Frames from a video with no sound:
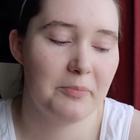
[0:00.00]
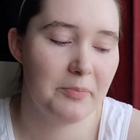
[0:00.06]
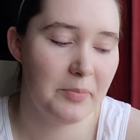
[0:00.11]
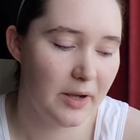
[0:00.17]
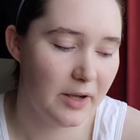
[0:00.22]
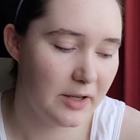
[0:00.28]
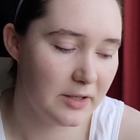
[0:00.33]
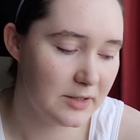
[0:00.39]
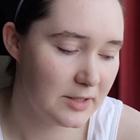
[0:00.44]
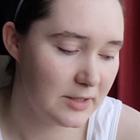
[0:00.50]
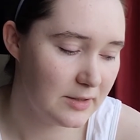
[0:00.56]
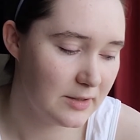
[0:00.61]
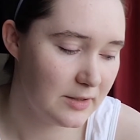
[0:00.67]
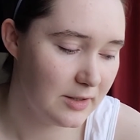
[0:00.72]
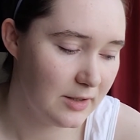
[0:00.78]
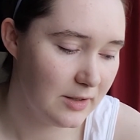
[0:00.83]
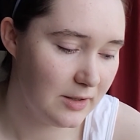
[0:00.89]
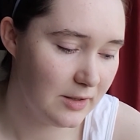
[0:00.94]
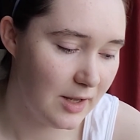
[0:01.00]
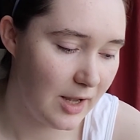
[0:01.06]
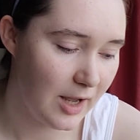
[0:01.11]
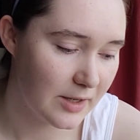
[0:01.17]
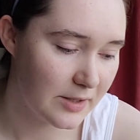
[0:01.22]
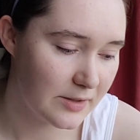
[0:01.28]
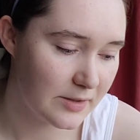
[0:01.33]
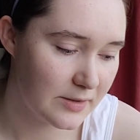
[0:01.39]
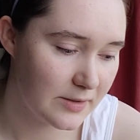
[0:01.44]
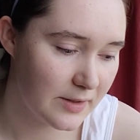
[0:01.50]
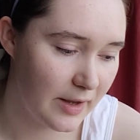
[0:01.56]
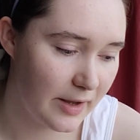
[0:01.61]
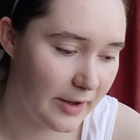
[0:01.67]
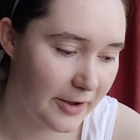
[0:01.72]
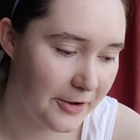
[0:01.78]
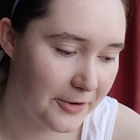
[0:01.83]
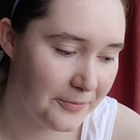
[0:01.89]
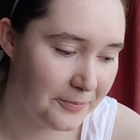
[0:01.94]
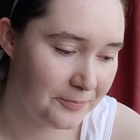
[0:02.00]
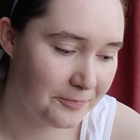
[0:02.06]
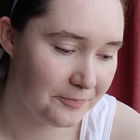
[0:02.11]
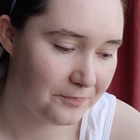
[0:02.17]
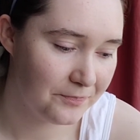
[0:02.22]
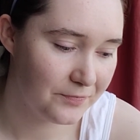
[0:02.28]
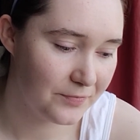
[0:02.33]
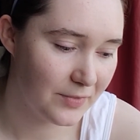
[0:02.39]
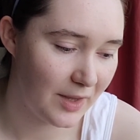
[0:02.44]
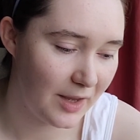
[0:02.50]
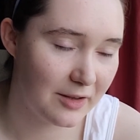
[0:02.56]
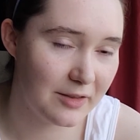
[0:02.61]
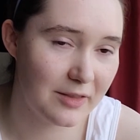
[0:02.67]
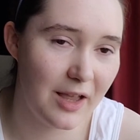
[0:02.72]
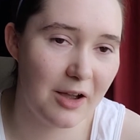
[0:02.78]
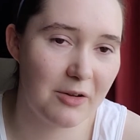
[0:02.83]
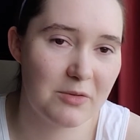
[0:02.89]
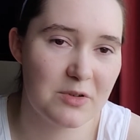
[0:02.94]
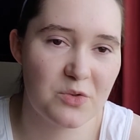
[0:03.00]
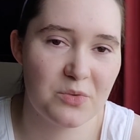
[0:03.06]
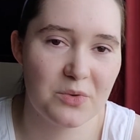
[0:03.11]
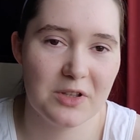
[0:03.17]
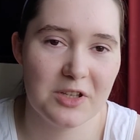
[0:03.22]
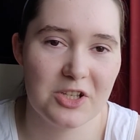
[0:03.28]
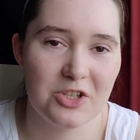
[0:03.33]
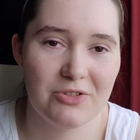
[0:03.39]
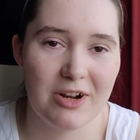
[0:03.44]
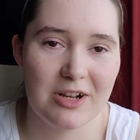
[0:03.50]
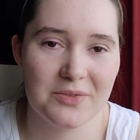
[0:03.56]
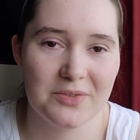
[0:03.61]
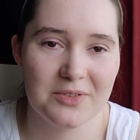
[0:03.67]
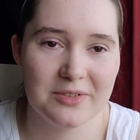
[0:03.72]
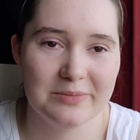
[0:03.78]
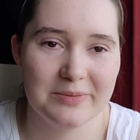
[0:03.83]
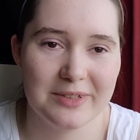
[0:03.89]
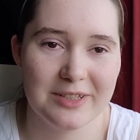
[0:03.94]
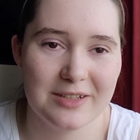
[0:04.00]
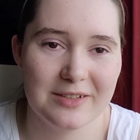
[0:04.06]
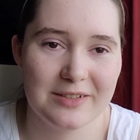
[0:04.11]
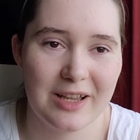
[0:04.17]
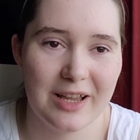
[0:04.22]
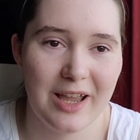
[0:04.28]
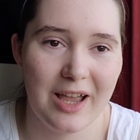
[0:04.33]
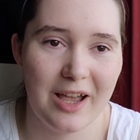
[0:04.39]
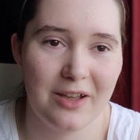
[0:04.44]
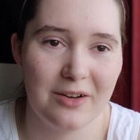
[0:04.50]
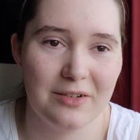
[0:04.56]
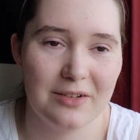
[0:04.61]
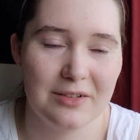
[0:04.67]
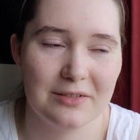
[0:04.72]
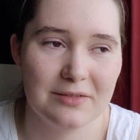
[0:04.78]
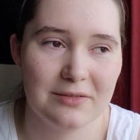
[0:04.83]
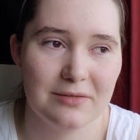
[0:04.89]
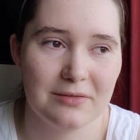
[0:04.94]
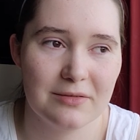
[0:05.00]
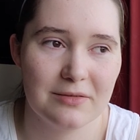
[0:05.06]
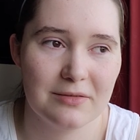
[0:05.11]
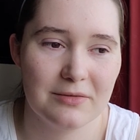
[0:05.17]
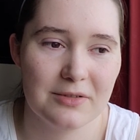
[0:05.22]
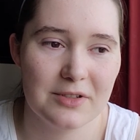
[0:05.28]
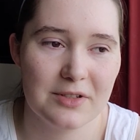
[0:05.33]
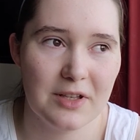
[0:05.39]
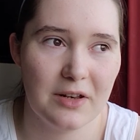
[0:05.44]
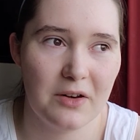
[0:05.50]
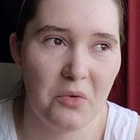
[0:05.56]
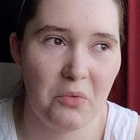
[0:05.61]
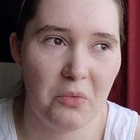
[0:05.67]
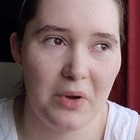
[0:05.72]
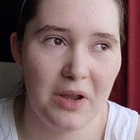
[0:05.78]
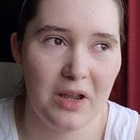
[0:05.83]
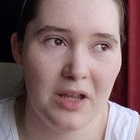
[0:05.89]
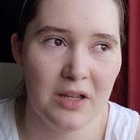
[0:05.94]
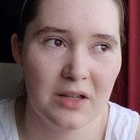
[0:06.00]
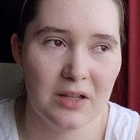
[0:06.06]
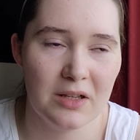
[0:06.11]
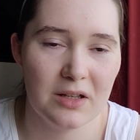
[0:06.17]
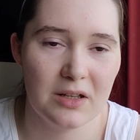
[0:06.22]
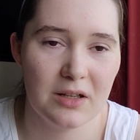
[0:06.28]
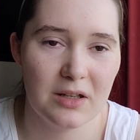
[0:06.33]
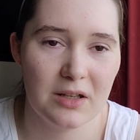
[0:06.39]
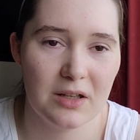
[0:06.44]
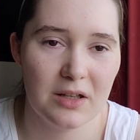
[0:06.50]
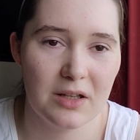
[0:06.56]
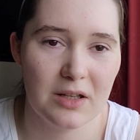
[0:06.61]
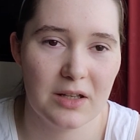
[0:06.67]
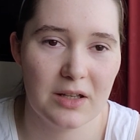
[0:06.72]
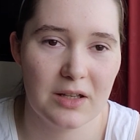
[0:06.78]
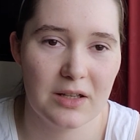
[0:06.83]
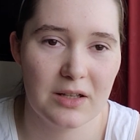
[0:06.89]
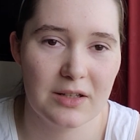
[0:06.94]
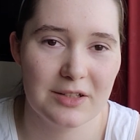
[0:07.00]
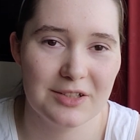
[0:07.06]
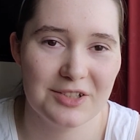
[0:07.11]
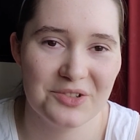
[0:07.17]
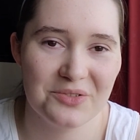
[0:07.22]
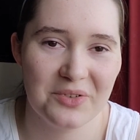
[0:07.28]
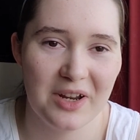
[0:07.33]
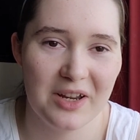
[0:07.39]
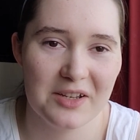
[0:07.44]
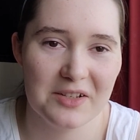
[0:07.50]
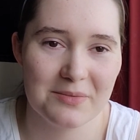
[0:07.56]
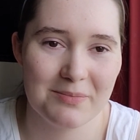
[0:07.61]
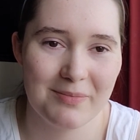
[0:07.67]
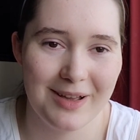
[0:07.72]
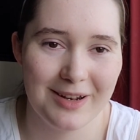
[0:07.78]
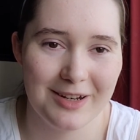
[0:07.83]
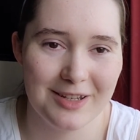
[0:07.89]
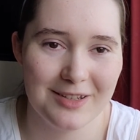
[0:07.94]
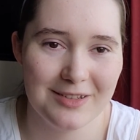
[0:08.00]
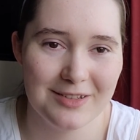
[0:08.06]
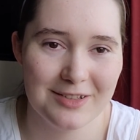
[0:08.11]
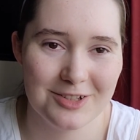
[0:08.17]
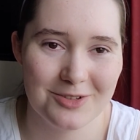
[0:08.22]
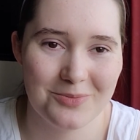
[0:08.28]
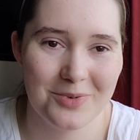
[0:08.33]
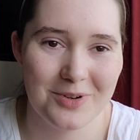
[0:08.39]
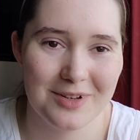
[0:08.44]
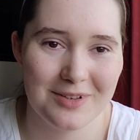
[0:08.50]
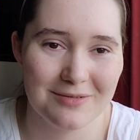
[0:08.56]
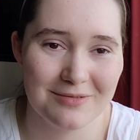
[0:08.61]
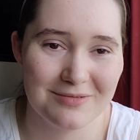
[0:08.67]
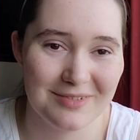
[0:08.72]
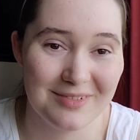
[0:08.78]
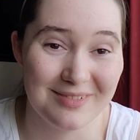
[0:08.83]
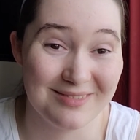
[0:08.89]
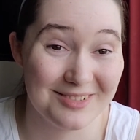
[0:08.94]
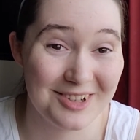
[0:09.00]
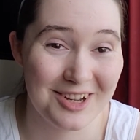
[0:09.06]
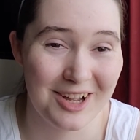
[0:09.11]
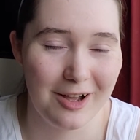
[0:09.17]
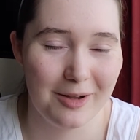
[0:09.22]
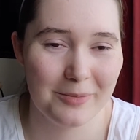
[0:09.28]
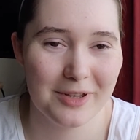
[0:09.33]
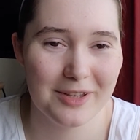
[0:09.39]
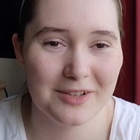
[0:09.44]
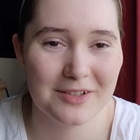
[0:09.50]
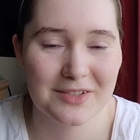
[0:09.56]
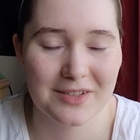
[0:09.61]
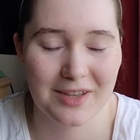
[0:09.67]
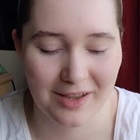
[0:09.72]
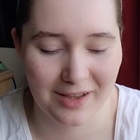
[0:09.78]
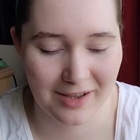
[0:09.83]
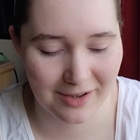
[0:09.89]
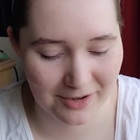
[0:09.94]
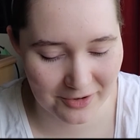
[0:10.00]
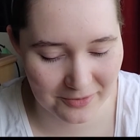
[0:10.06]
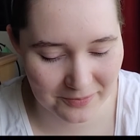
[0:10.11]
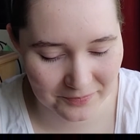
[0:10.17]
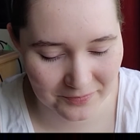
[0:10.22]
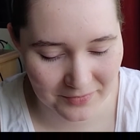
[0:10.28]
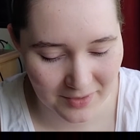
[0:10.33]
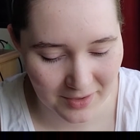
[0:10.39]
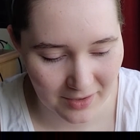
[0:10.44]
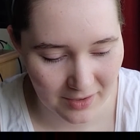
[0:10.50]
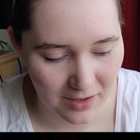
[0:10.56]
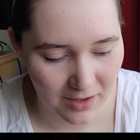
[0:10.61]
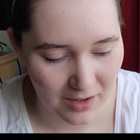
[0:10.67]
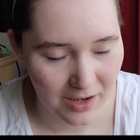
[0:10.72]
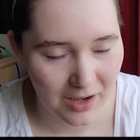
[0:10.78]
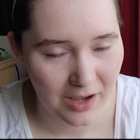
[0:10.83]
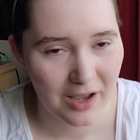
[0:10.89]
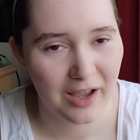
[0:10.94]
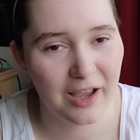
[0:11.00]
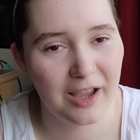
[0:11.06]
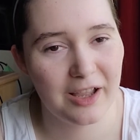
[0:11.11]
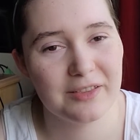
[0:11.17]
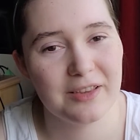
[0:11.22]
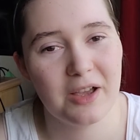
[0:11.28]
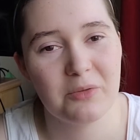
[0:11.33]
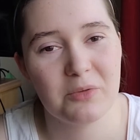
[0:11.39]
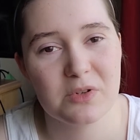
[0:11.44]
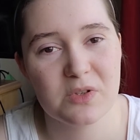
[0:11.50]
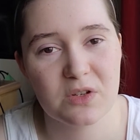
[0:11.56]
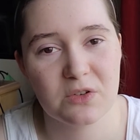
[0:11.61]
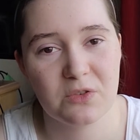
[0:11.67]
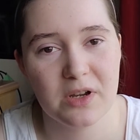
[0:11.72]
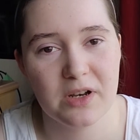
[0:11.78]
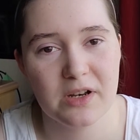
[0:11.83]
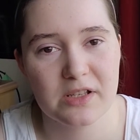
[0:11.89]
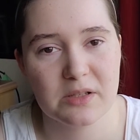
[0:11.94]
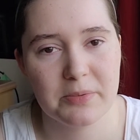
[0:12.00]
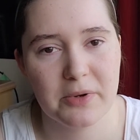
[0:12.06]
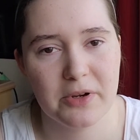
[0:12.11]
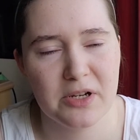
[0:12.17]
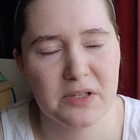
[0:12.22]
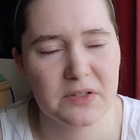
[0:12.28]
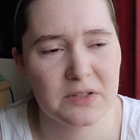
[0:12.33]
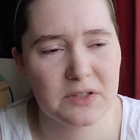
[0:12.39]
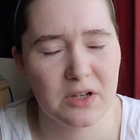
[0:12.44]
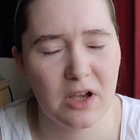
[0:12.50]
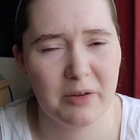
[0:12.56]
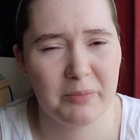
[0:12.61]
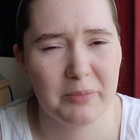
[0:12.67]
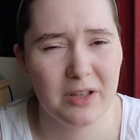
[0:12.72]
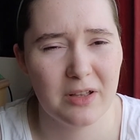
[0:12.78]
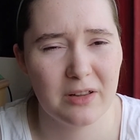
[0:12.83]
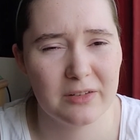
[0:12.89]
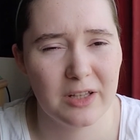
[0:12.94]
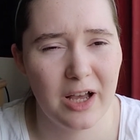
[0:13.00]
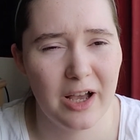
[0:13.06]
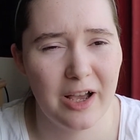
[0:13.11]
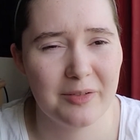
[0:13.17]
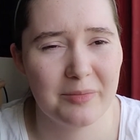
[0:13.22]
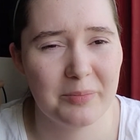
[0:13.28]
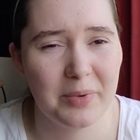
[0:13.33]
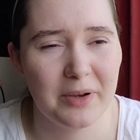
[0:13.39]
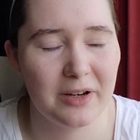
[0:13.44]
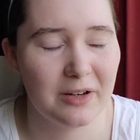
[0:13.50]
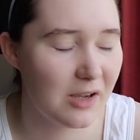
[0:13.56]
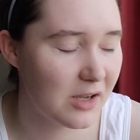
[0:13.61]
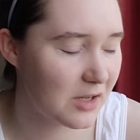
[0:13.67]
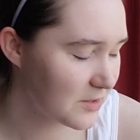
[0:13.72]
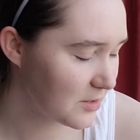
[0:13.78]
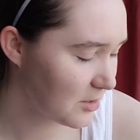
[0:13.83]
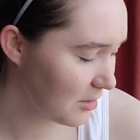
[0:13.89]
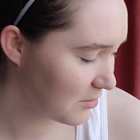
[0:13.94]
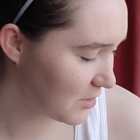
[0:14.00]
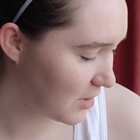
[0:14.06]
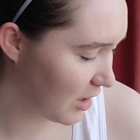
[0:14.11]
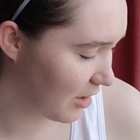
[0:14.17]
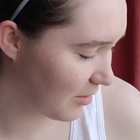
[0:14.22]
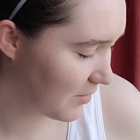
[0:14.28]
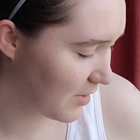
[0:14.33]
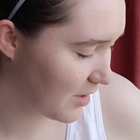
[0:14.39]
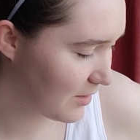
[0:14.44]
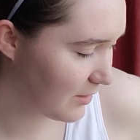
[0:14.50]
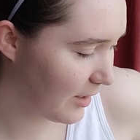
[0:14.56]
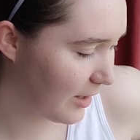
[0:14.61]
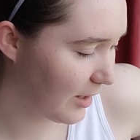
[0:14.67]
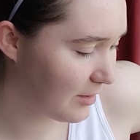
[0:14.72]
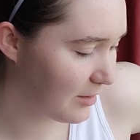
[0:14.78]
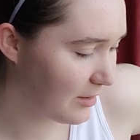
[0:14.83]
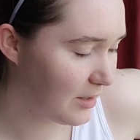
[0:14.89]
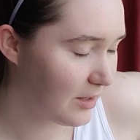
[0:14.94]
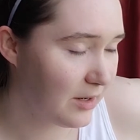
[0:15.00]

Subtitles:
But yes, and that was really stressful because I had, was it a week to raise money to print comics? And that was a great experience. It taught me a lot, but it also taught me that